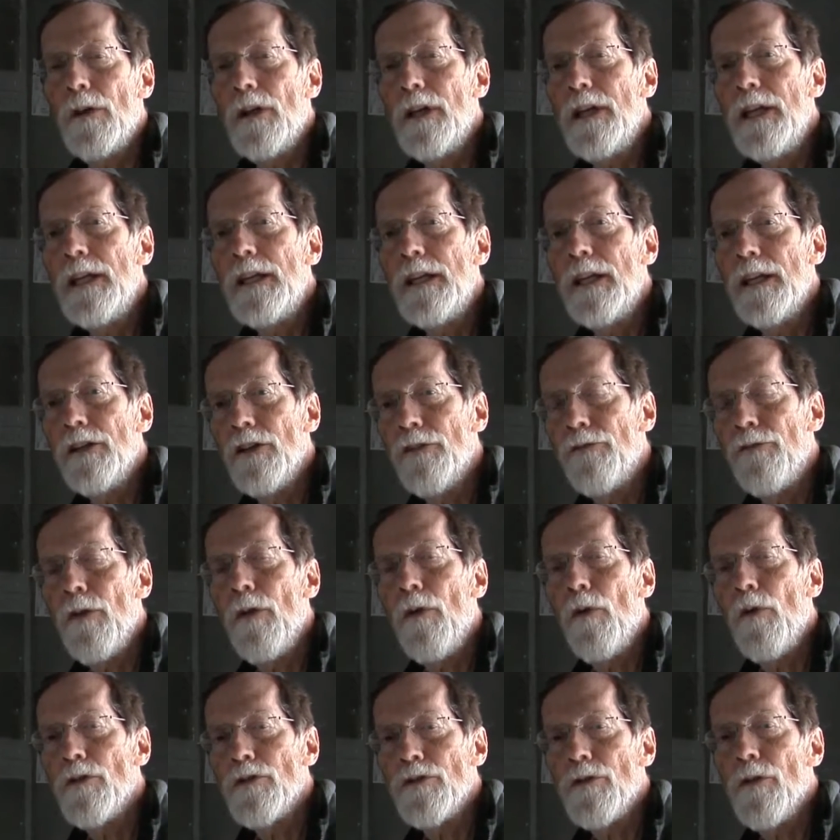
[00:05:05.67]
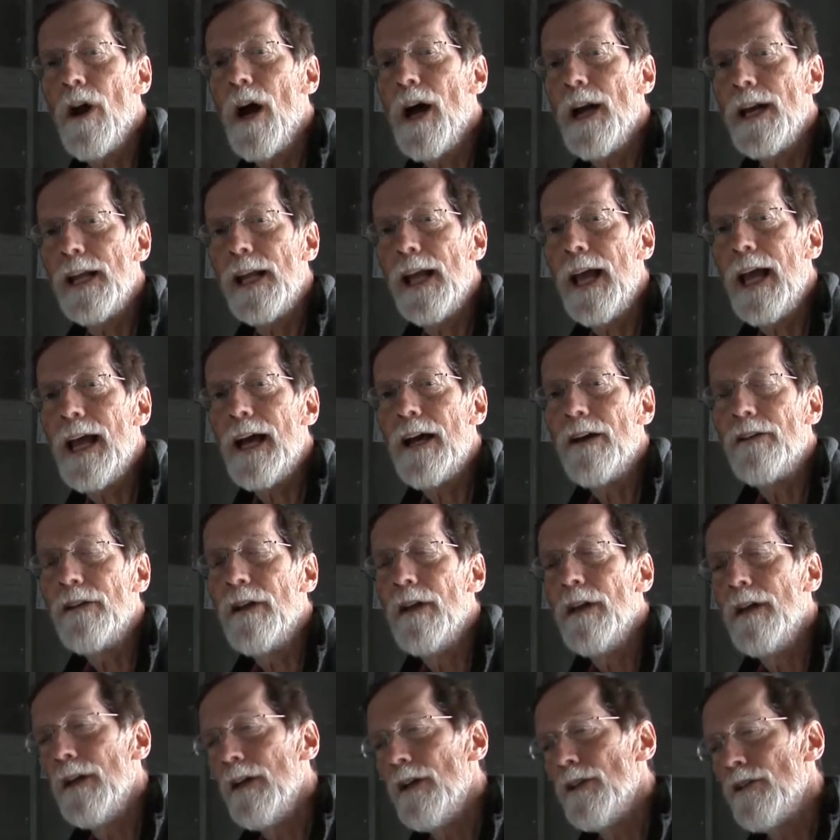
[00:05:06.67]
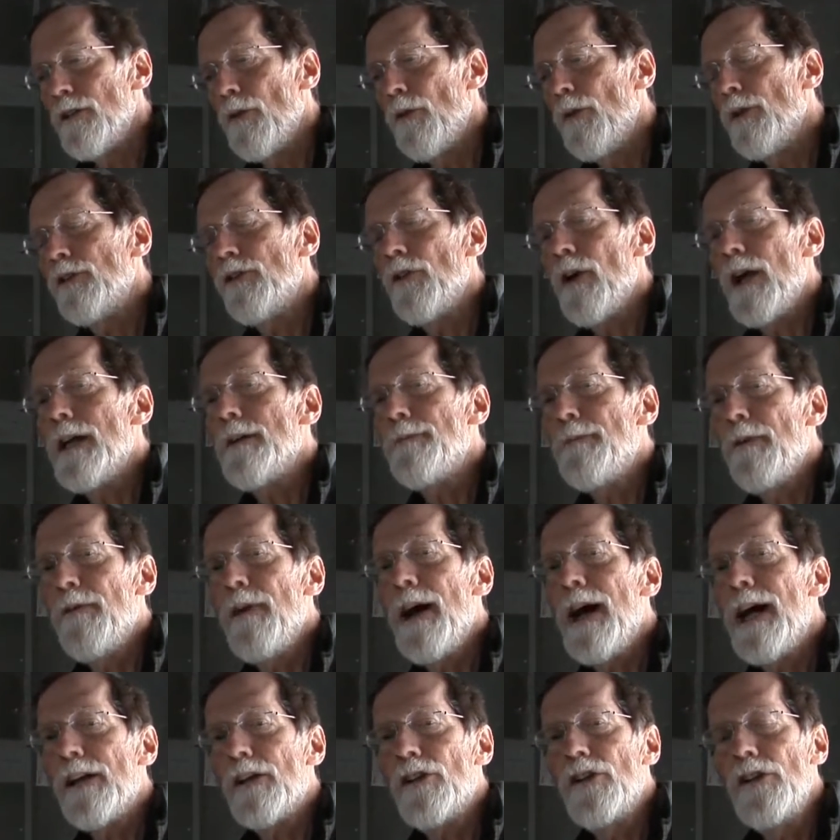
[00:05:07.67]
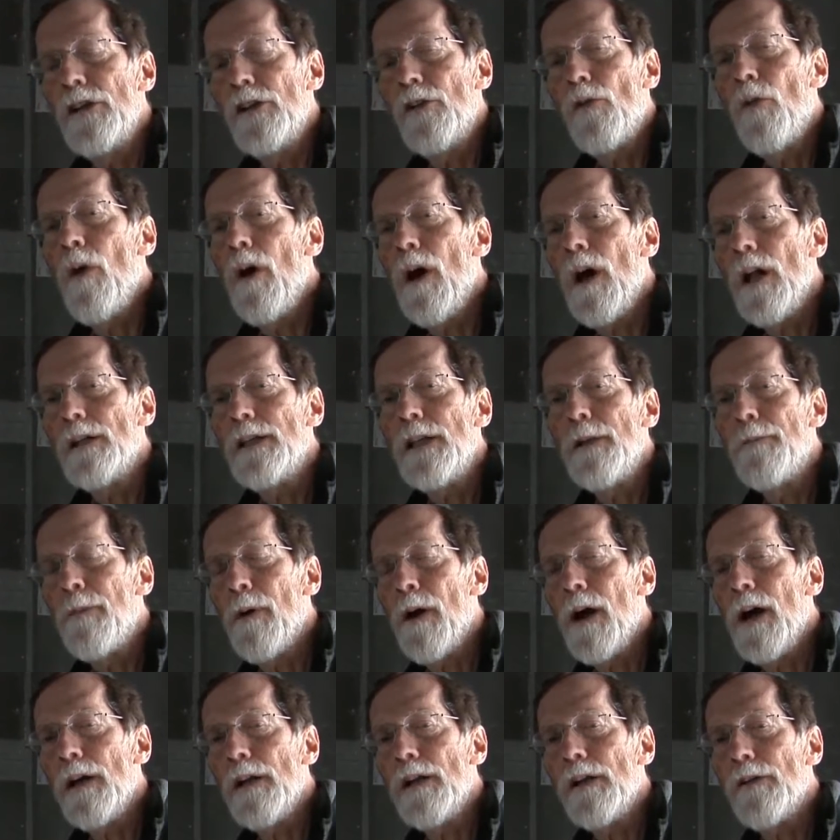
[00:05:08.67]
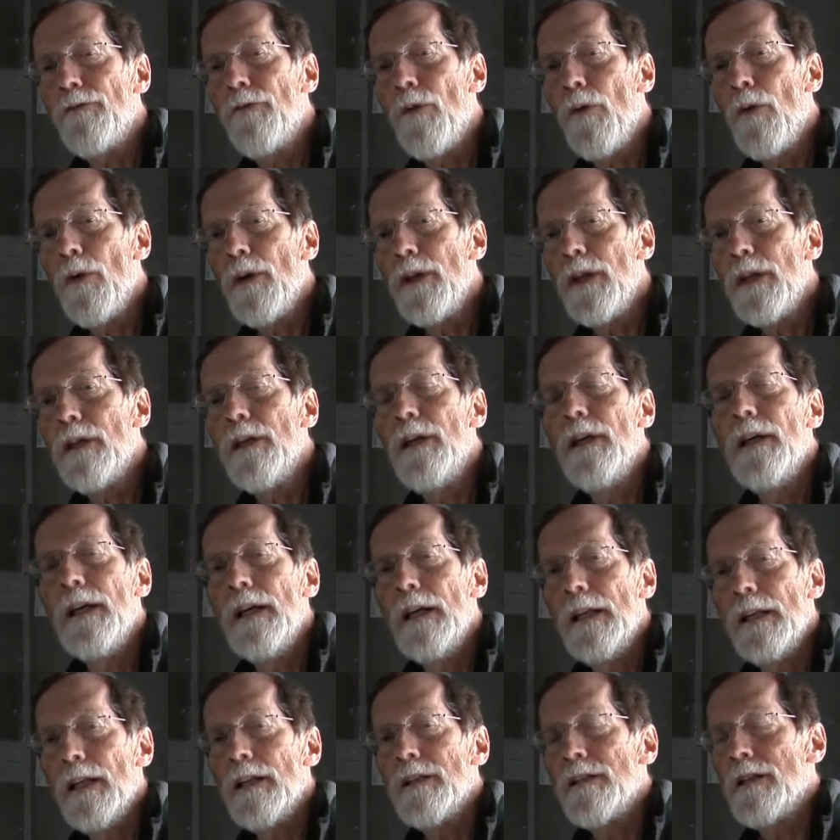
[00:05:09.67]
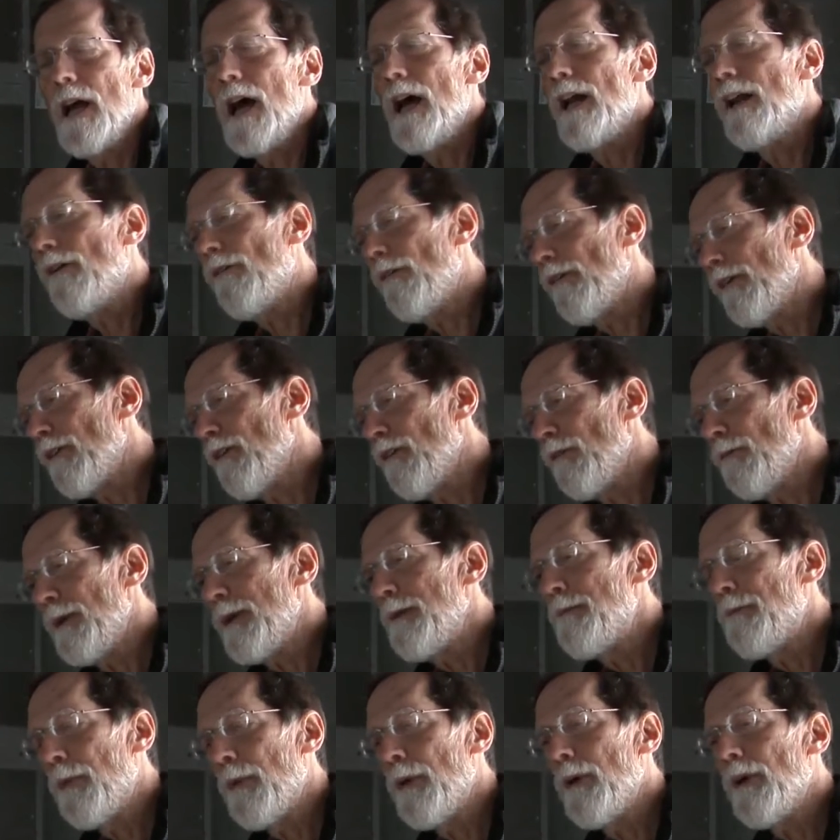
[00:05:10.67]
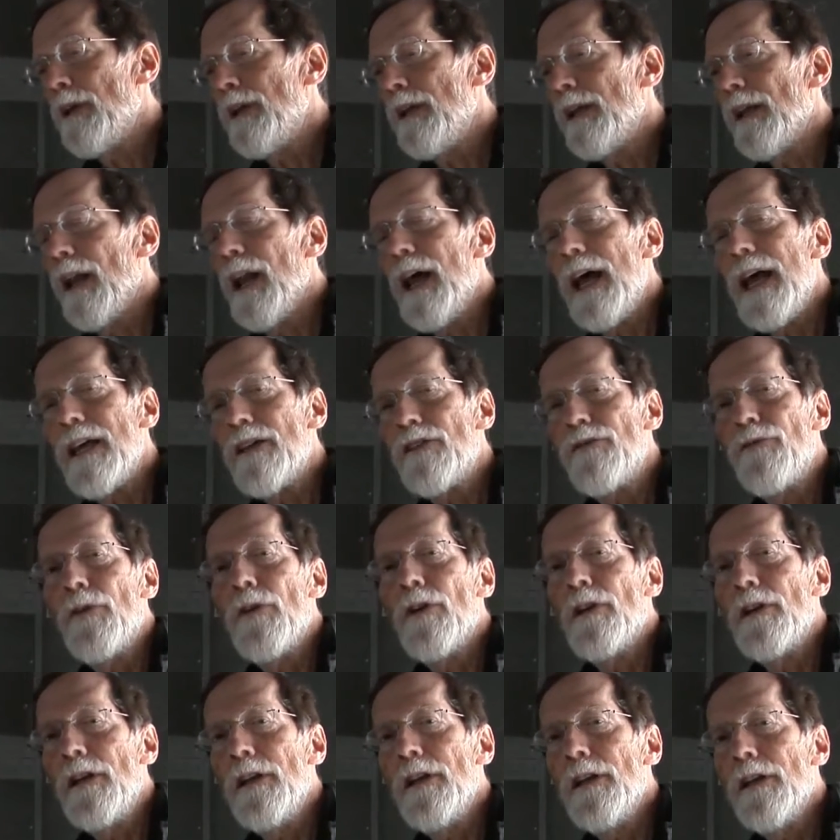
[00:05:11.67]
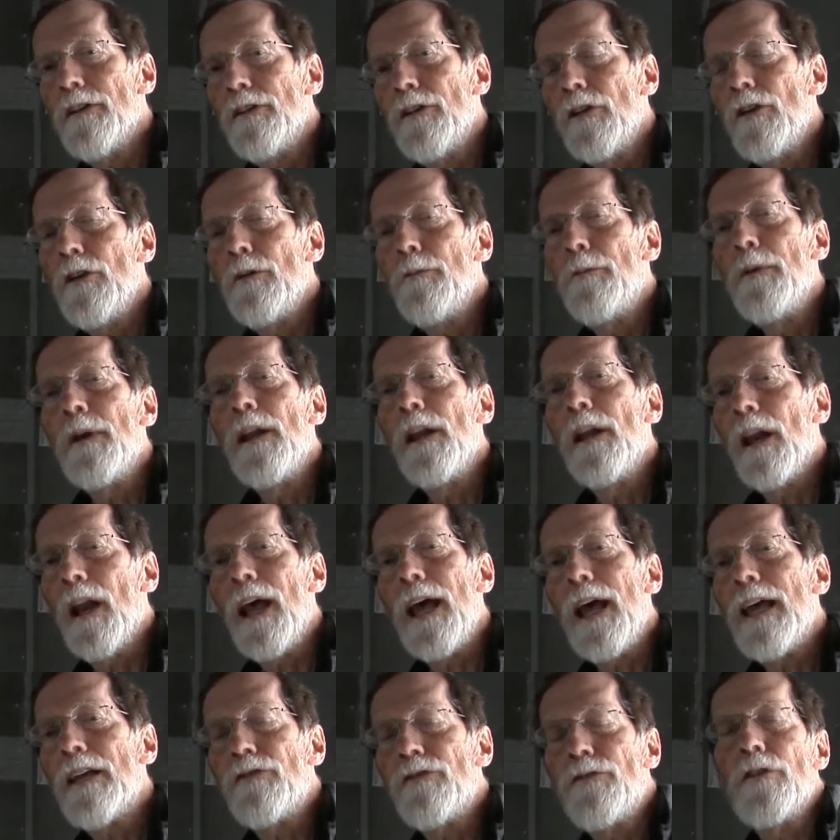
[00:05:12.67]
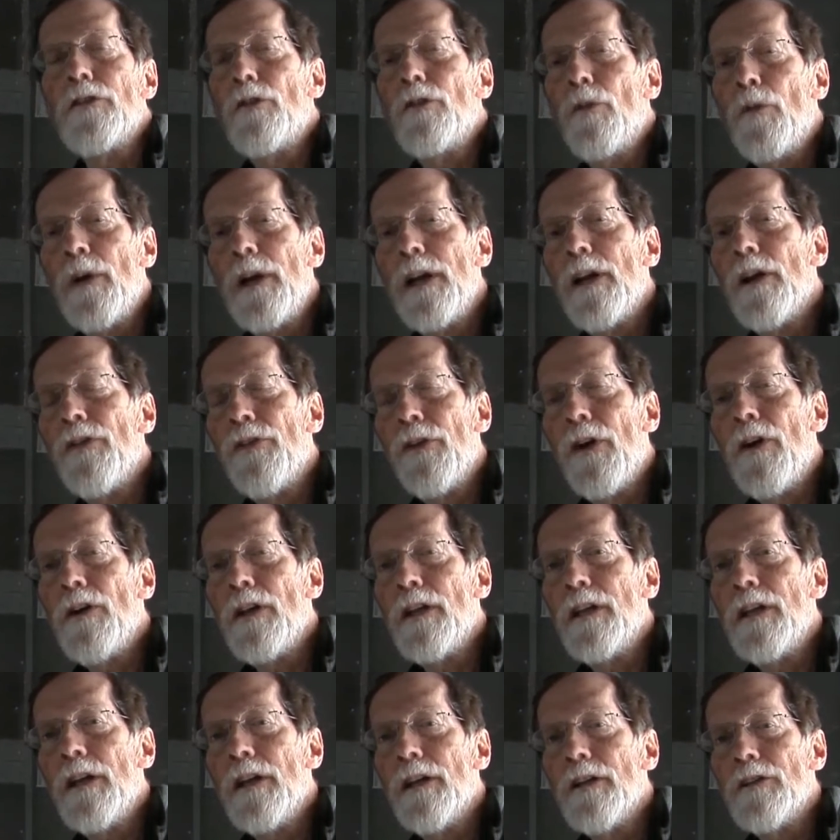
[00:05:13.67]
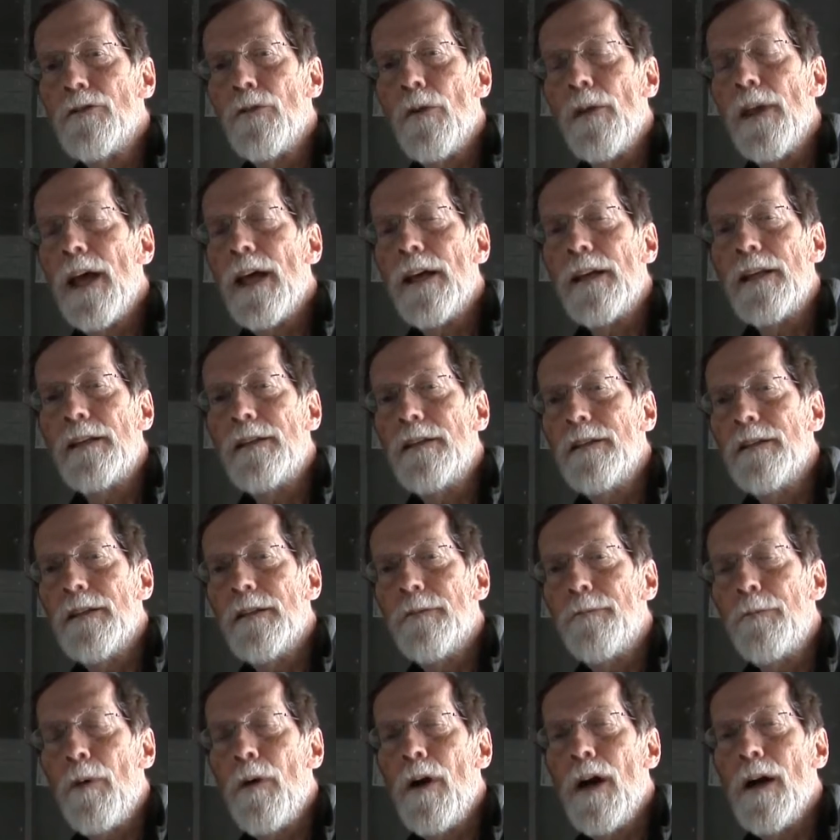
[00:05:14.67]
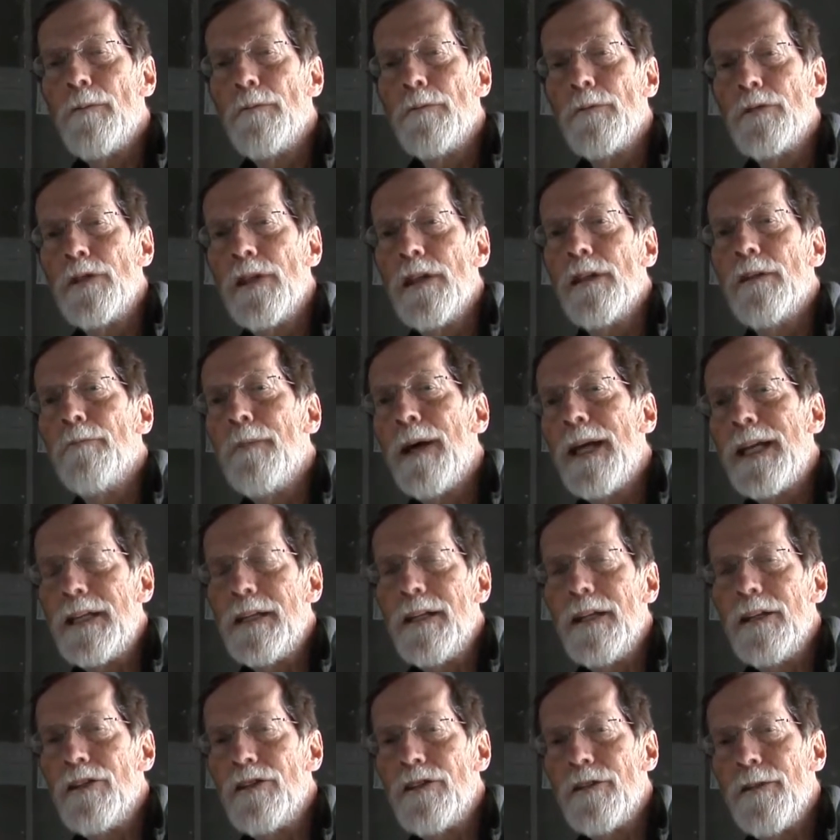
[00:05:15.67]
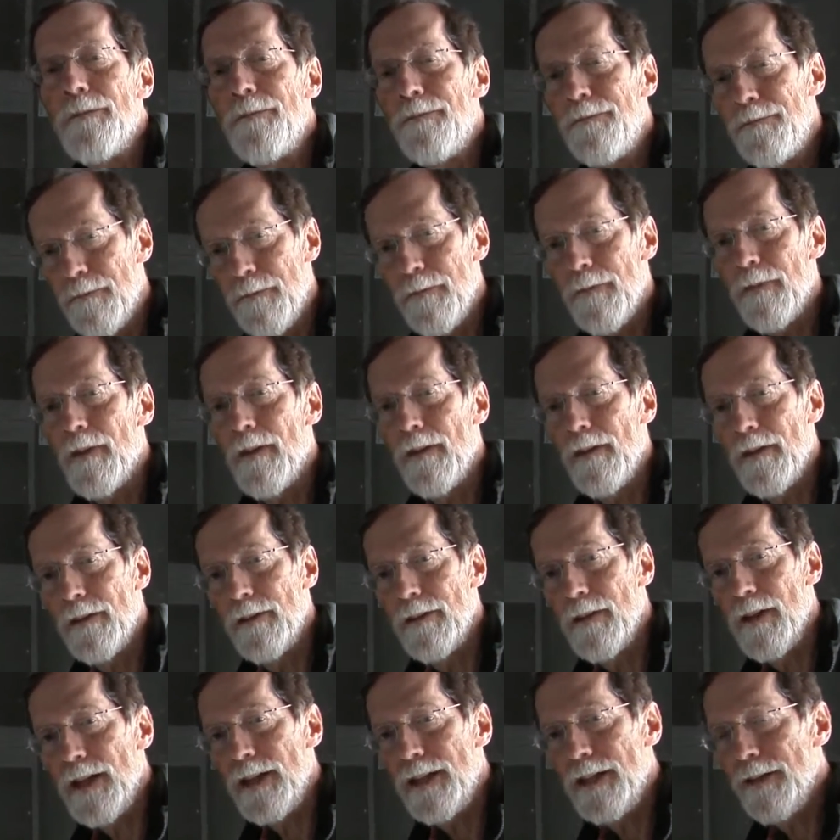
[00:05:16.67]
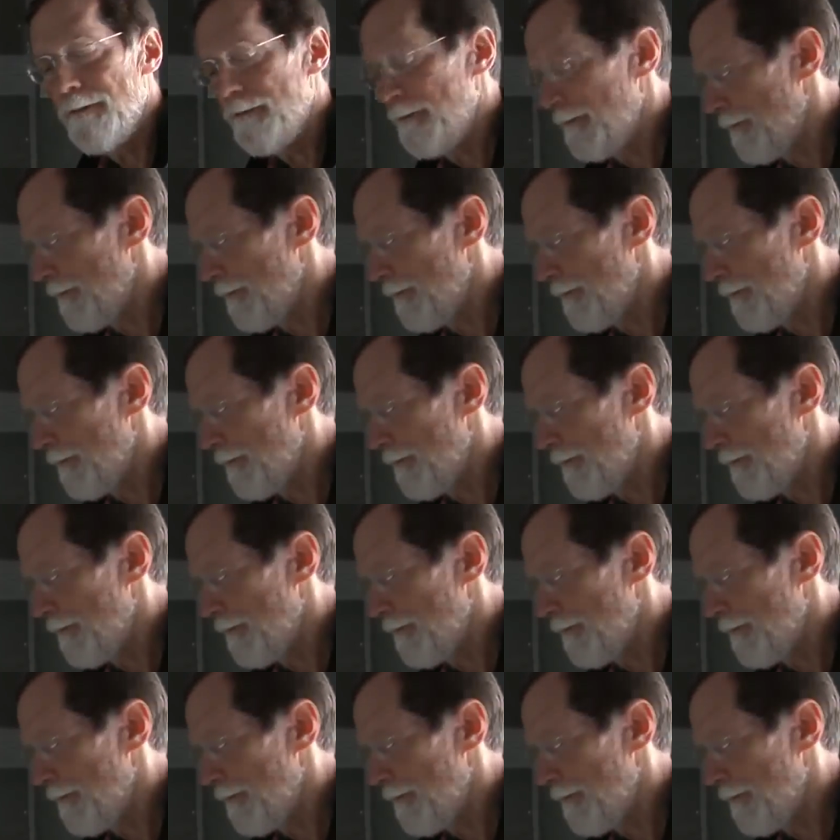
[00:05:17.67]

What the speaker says: leak and your floor is rotting out. So we're trying to provide a good quality product for you that's not only going to be pretty and last for a year or two, but it'll last for 20 or 30 years without problems in maintenance. Thank you.